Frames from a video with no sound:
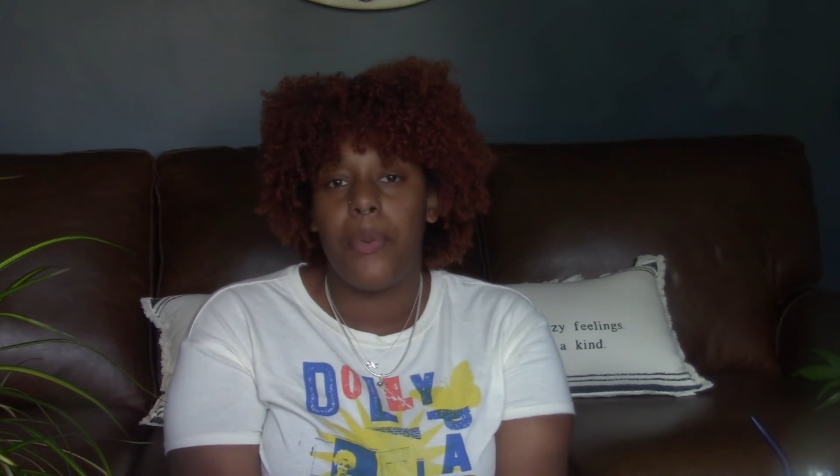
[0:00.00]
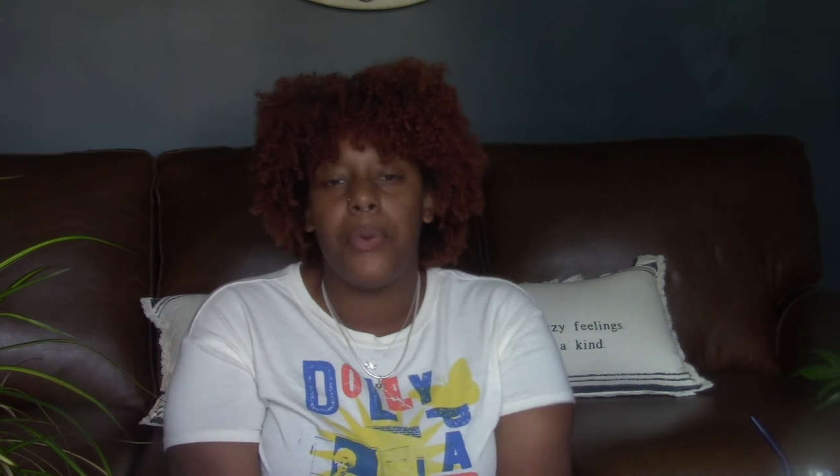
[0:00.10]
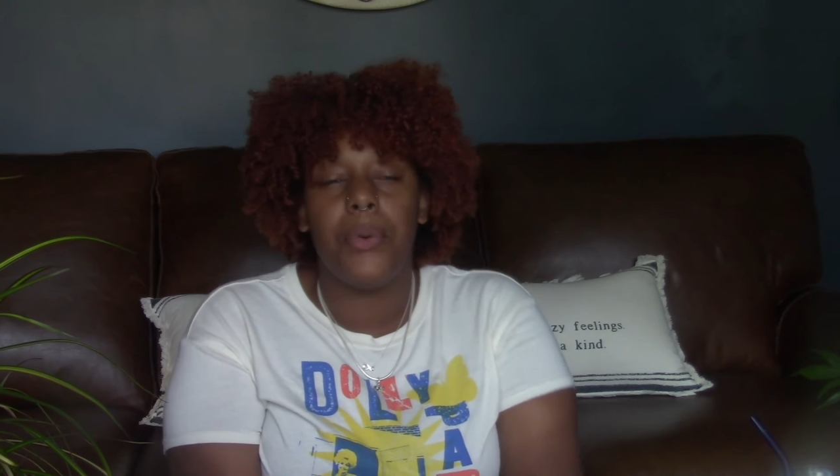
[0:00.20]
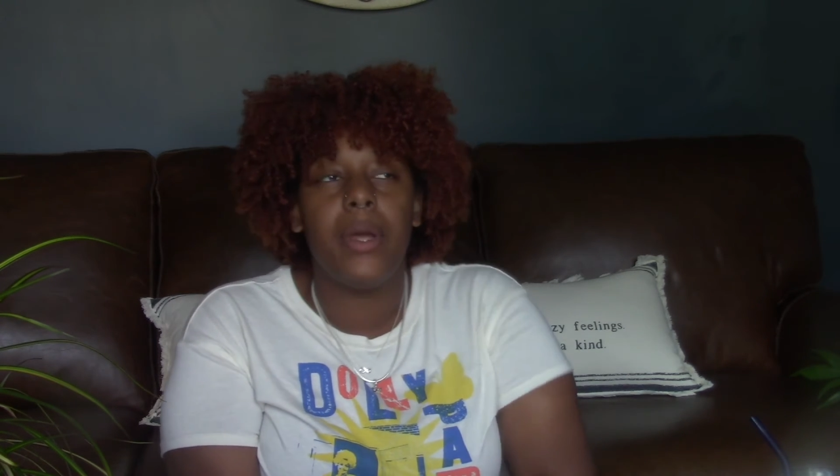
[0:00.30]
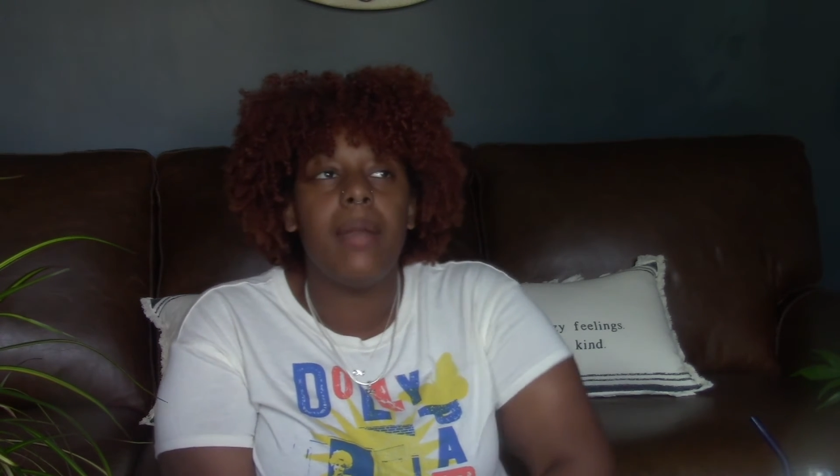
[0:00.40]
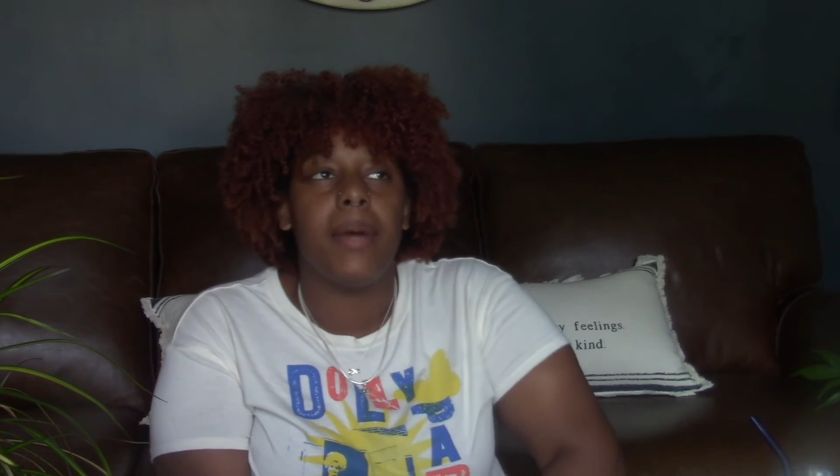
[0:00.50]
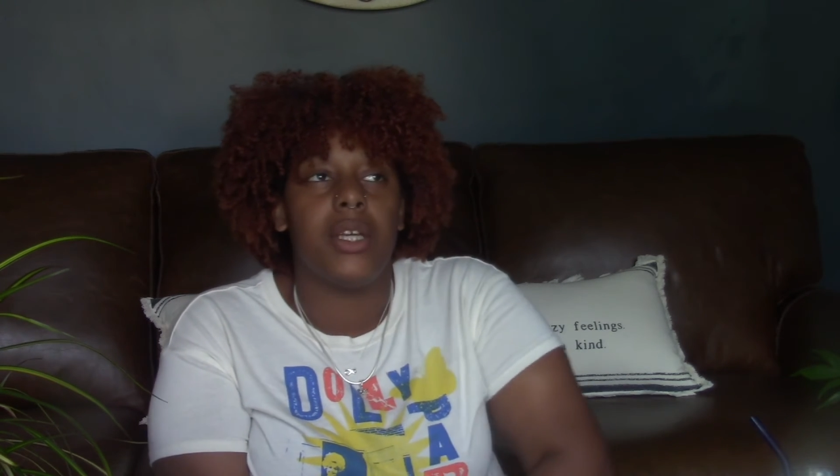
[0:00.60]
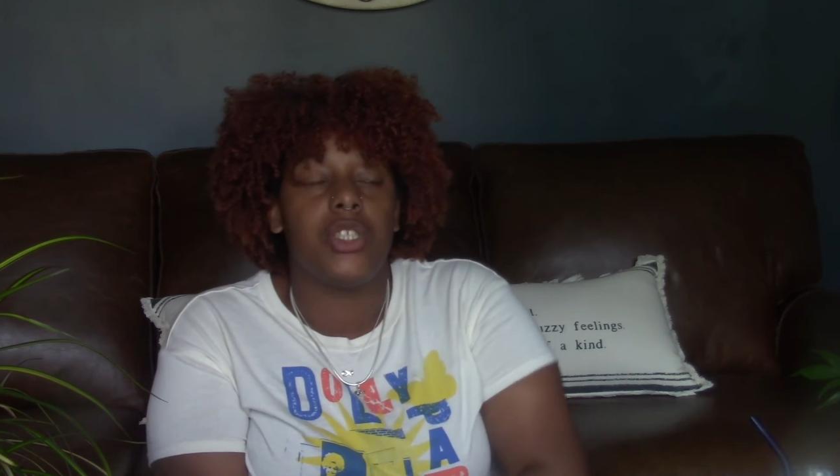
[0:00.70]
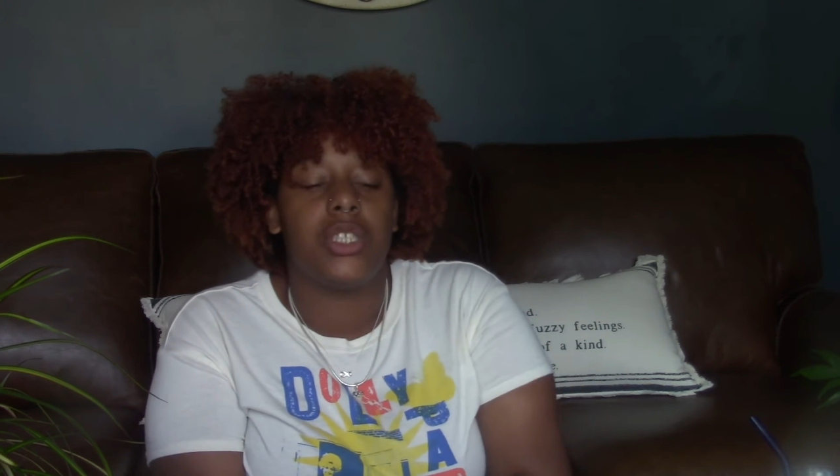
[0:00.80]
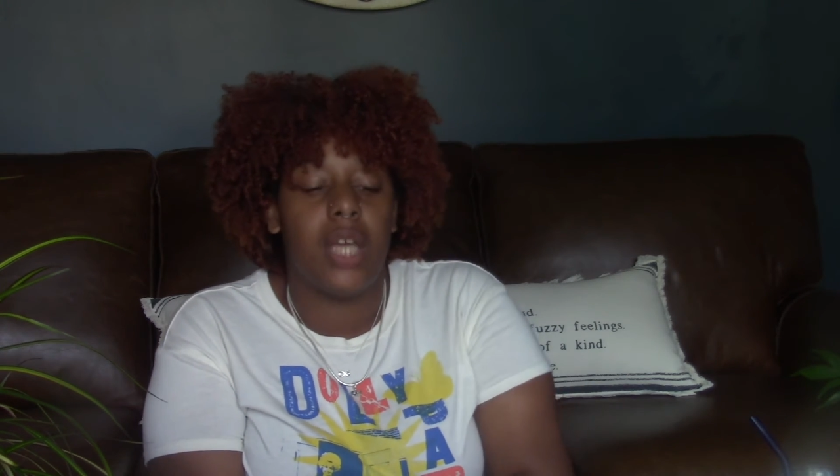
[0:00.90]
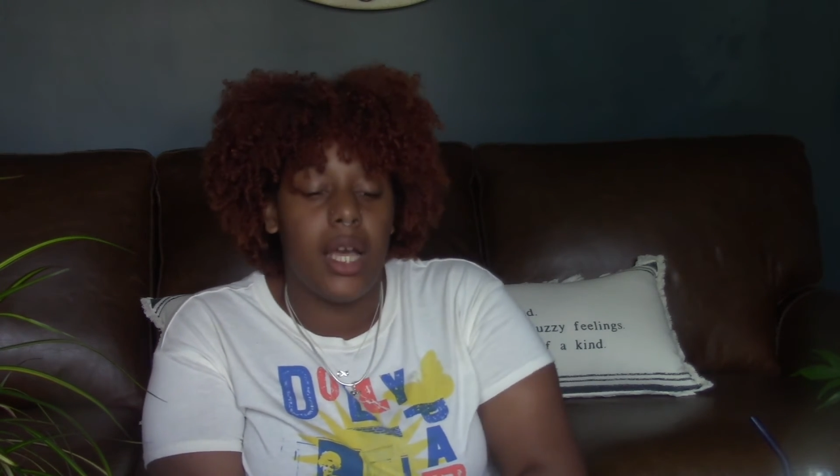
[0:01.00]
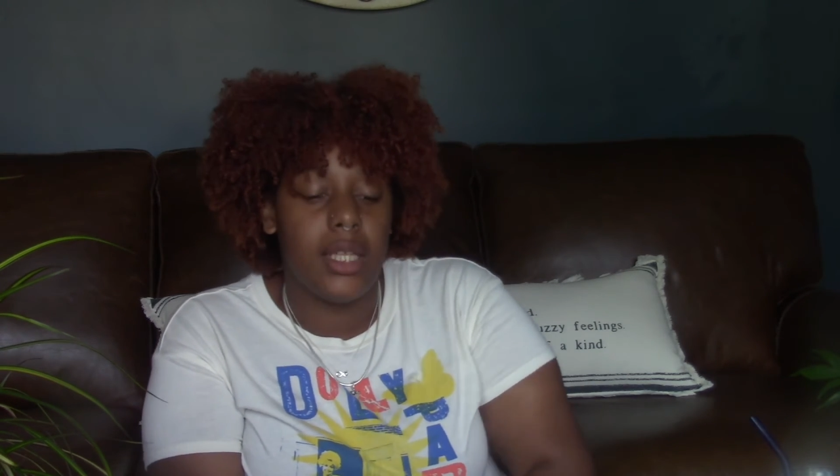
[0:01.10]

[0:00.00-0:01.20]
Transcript: pretty much I